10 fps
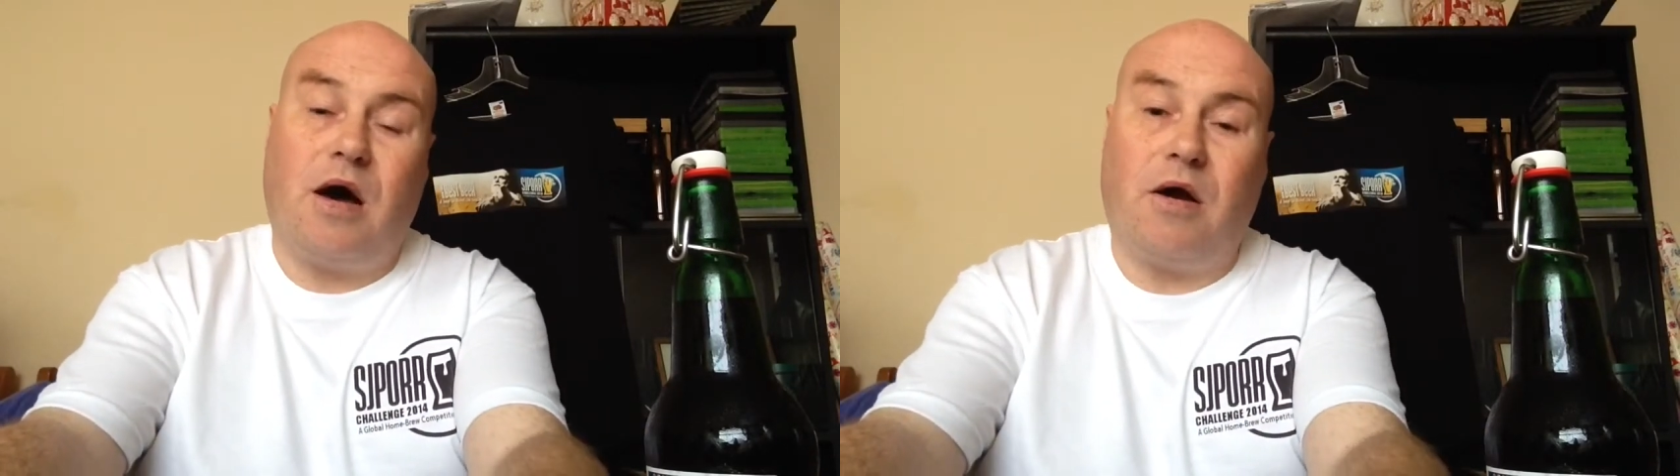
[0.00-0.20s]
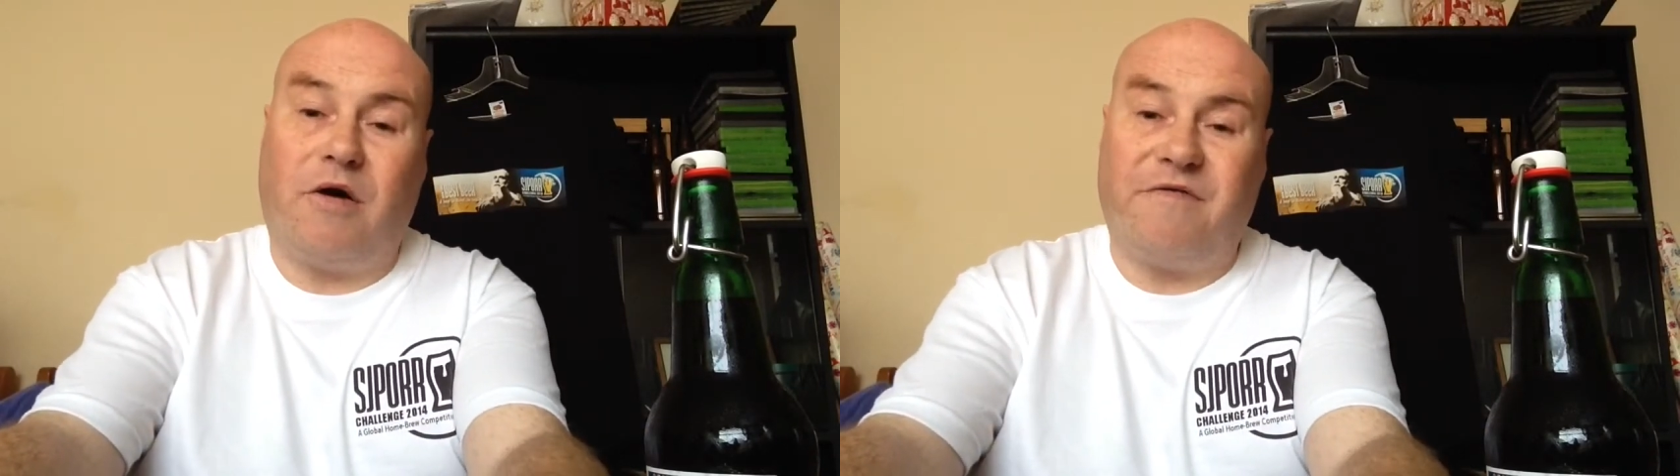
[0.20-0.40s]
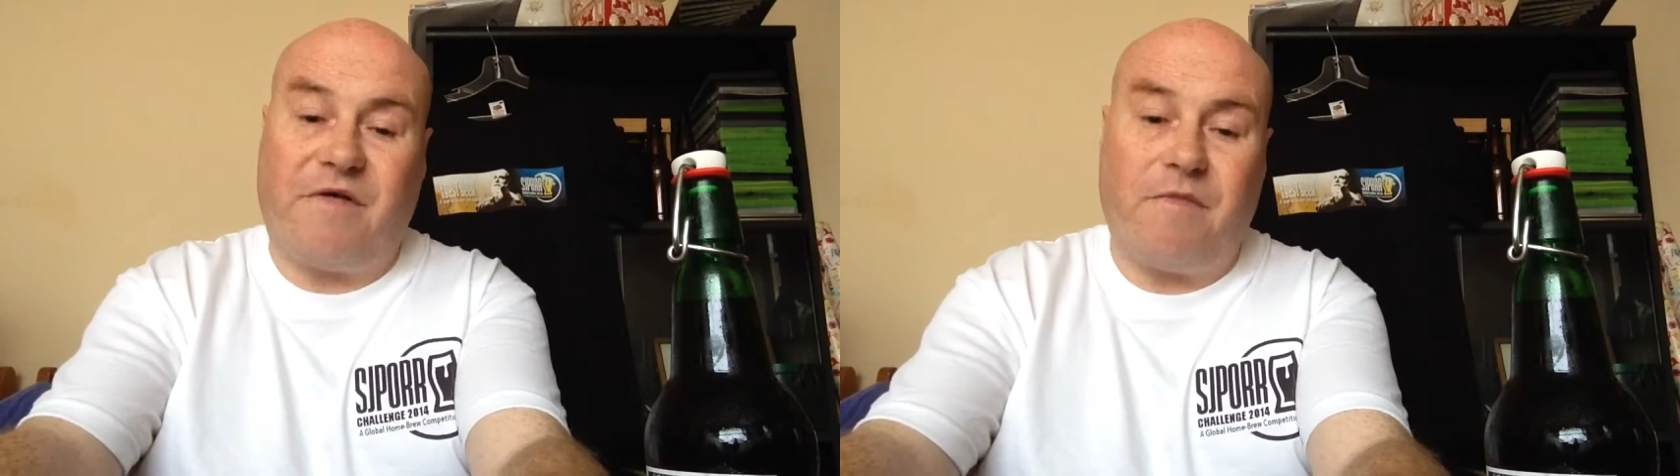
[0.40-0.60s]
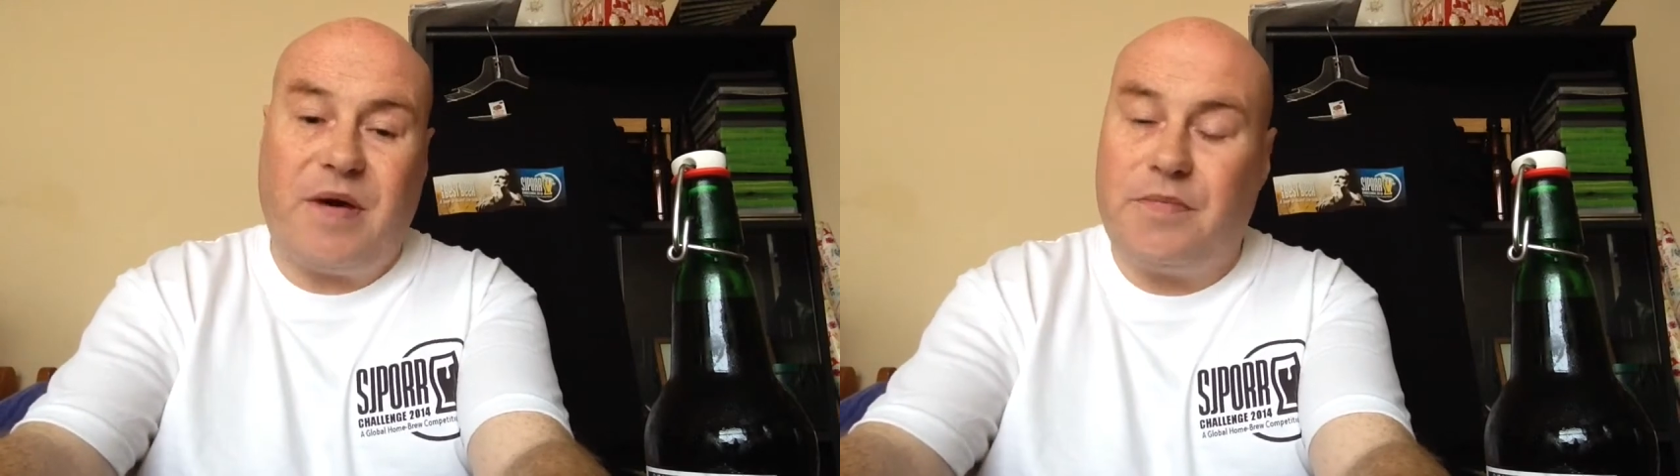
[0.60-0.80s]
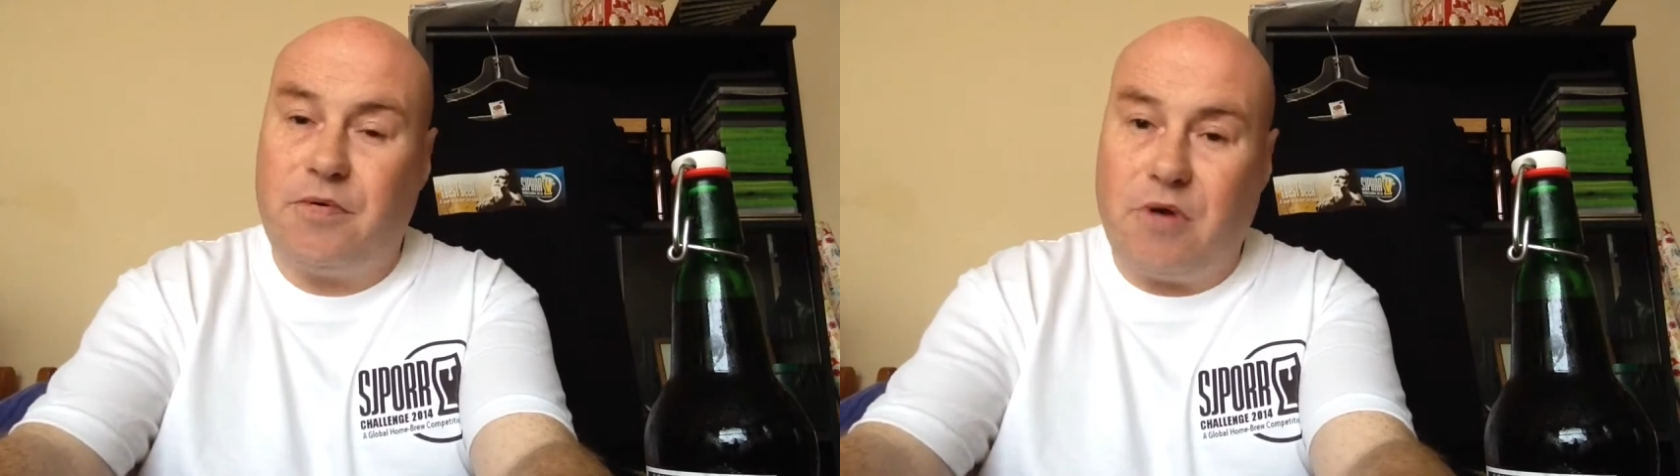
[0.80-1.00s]
A lot of other
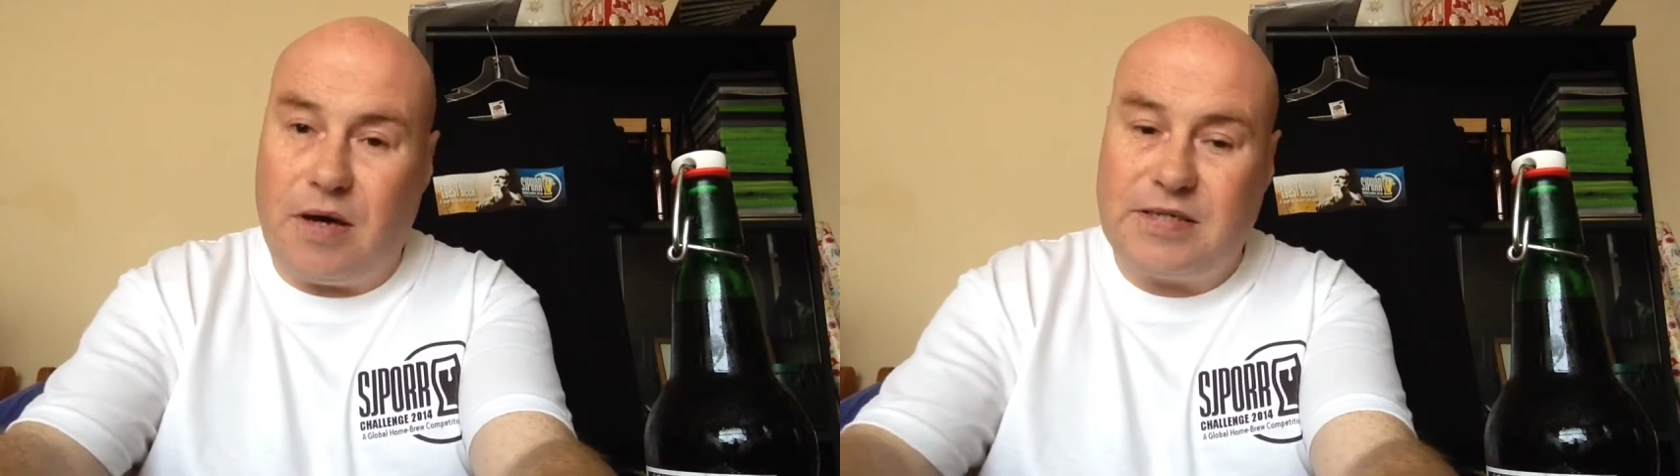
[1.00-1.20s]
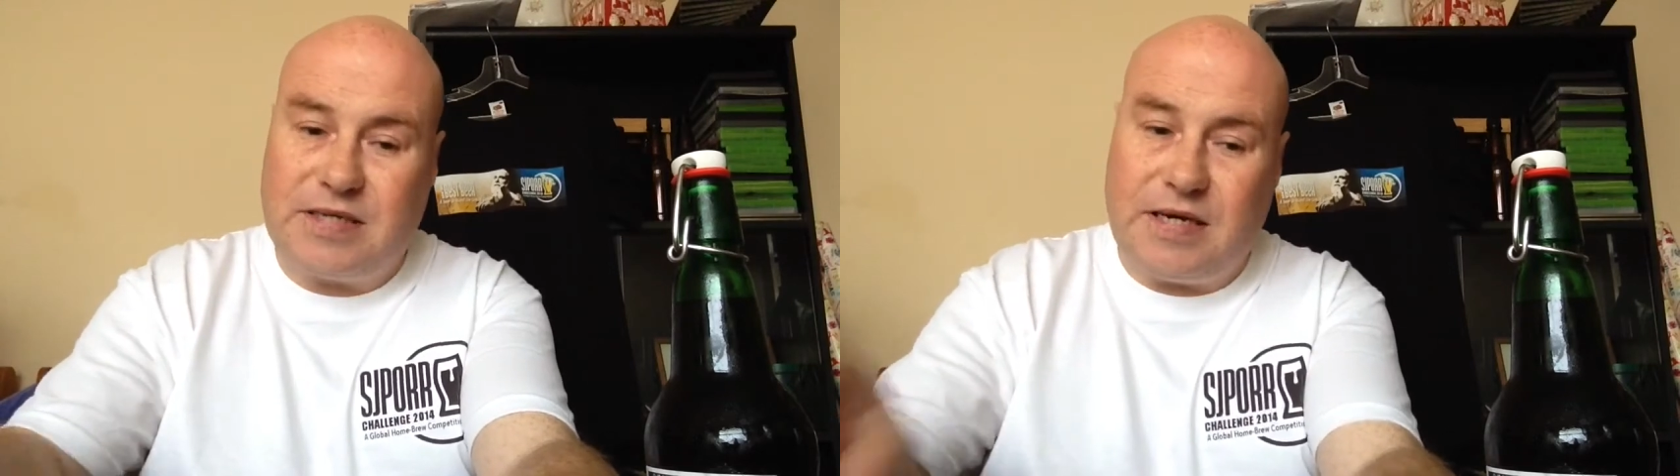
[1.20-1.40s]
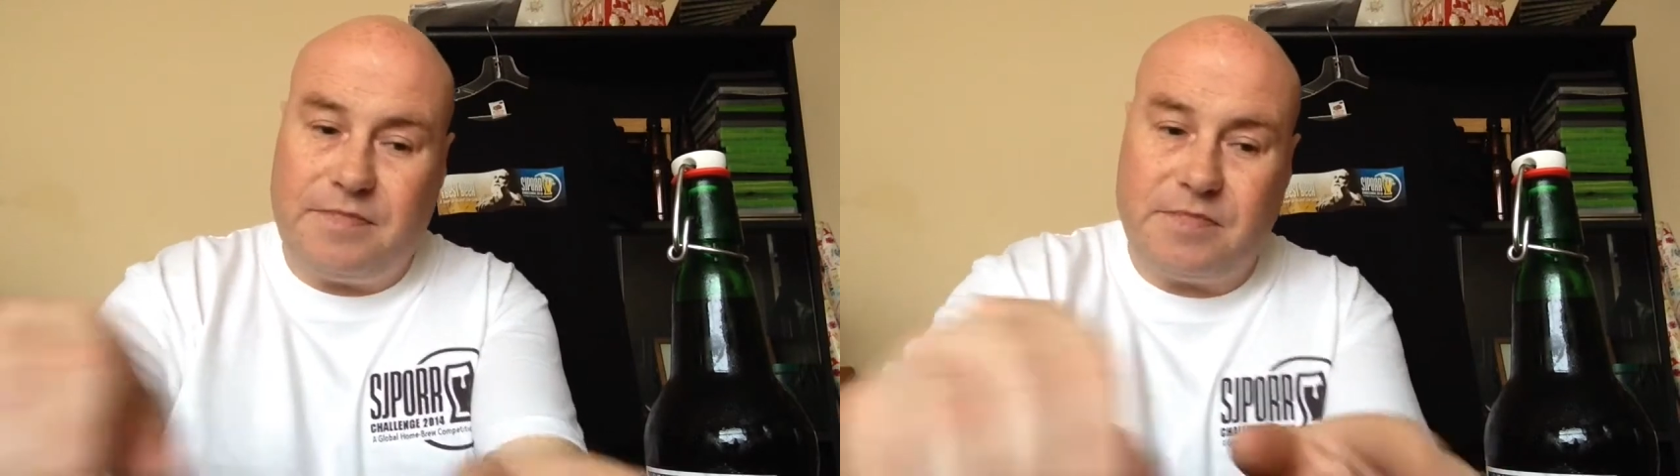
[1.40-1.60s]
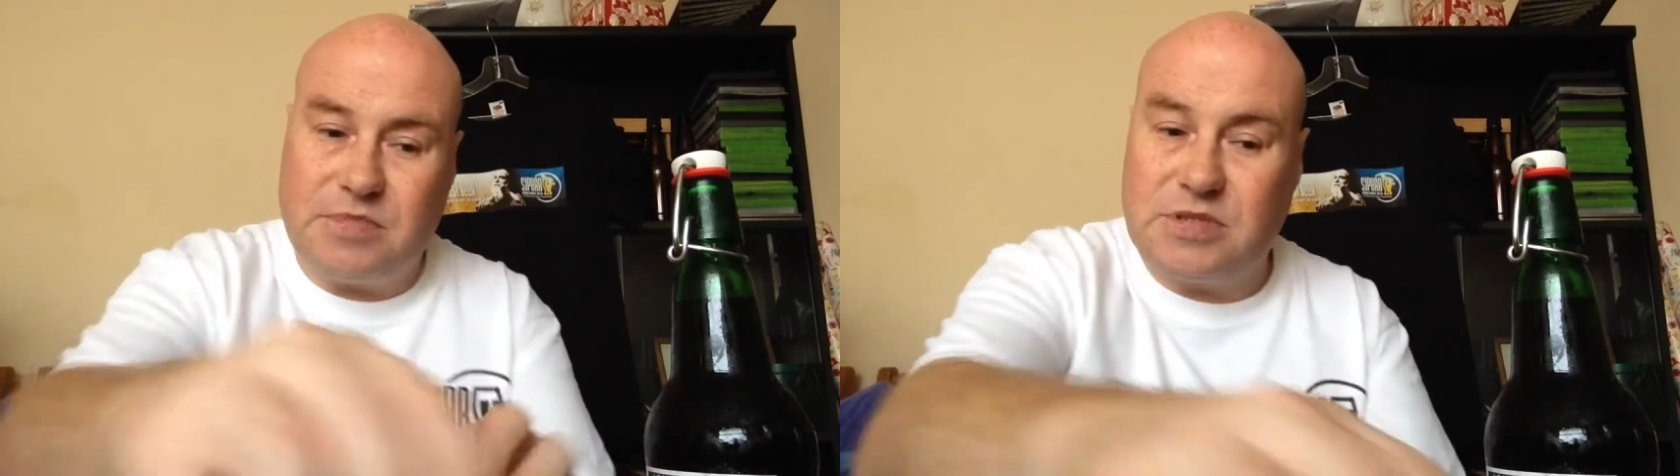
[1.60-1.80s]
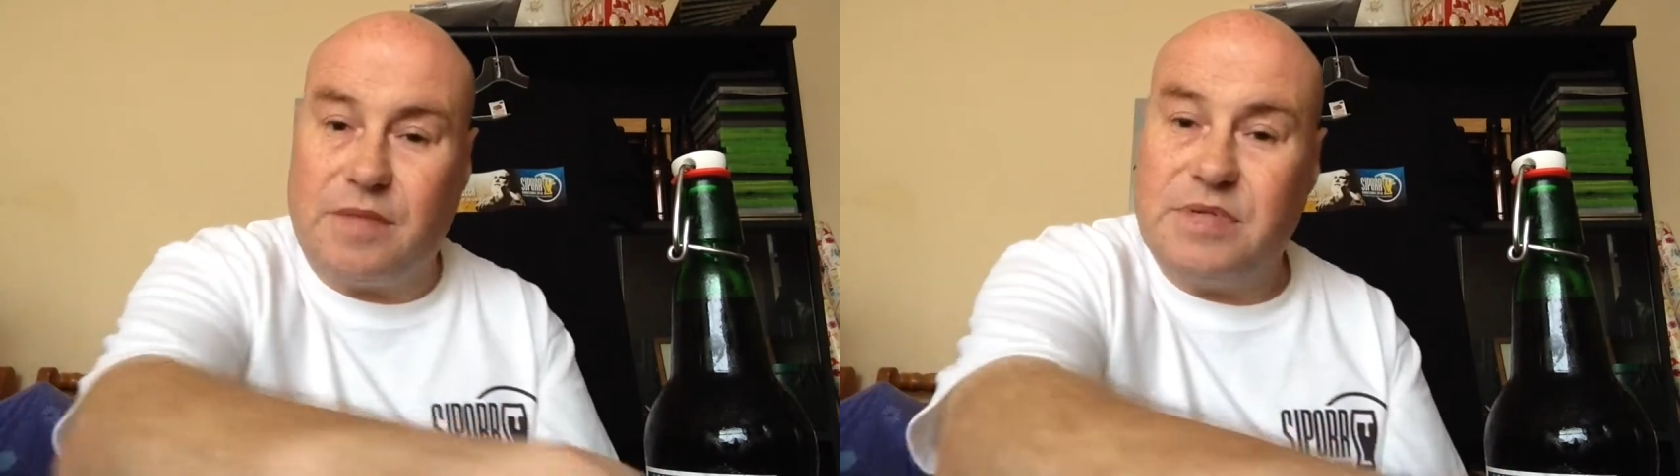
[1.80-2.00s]
people liked it,
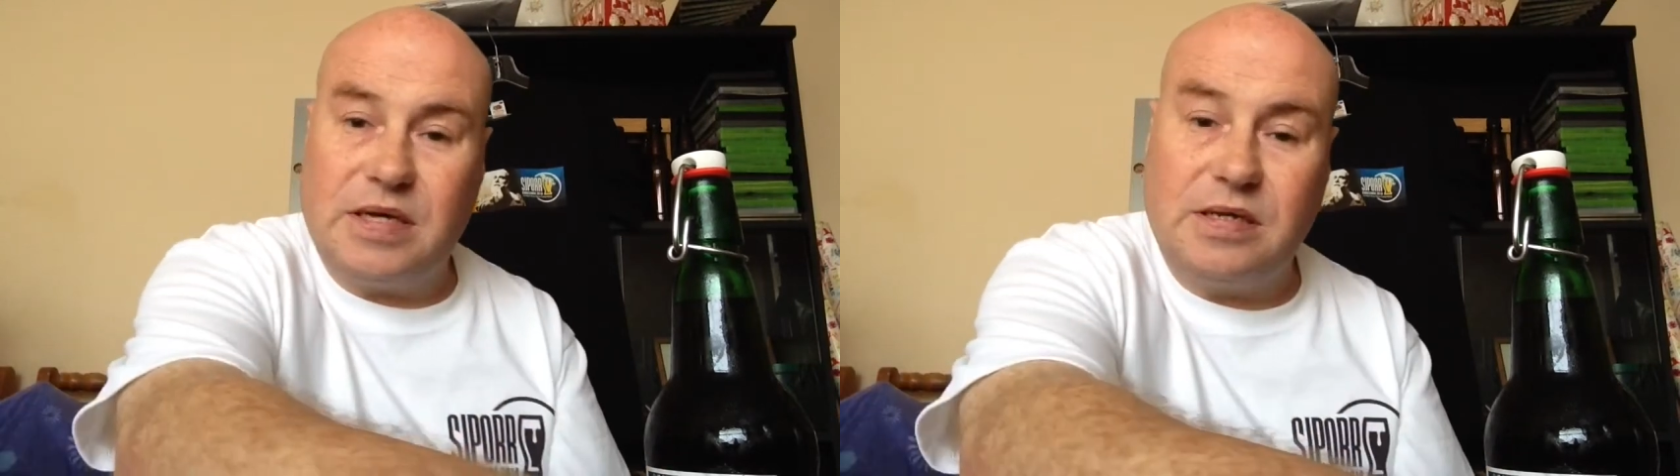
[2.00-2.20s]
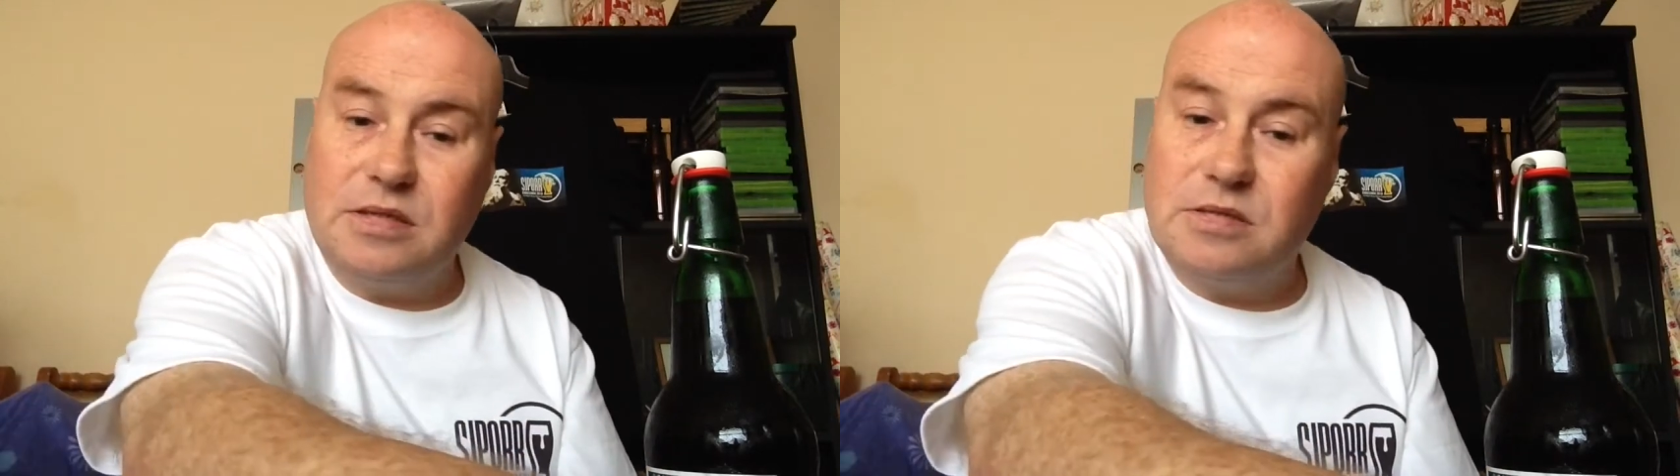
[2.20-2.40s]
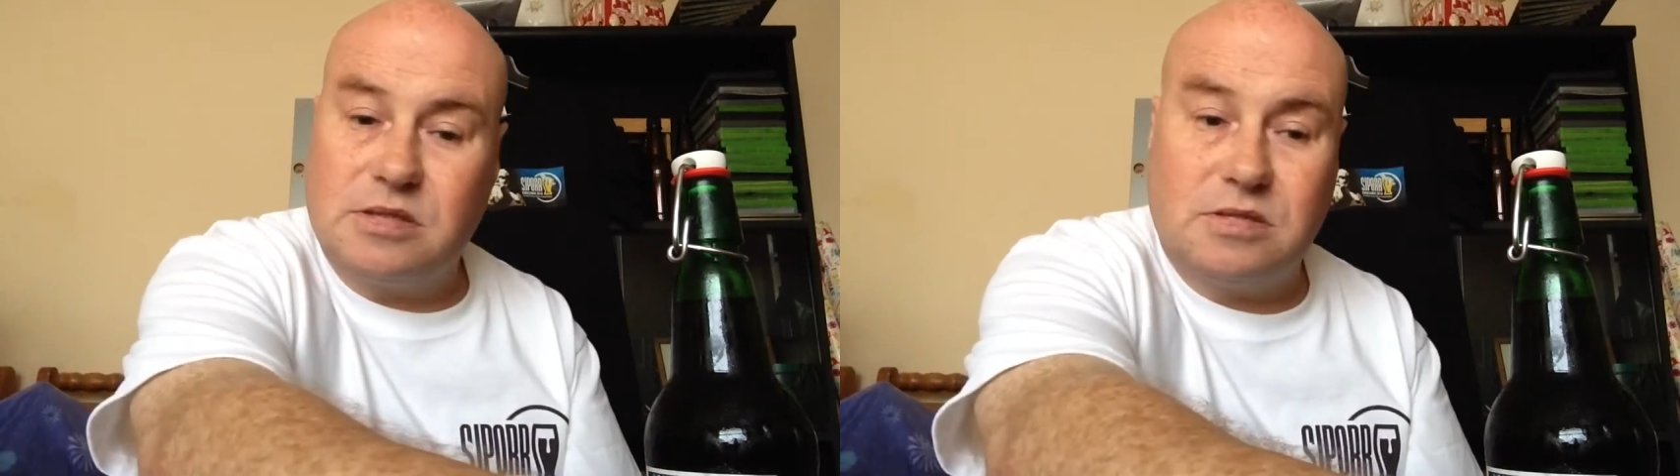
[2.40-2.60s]
some didn't,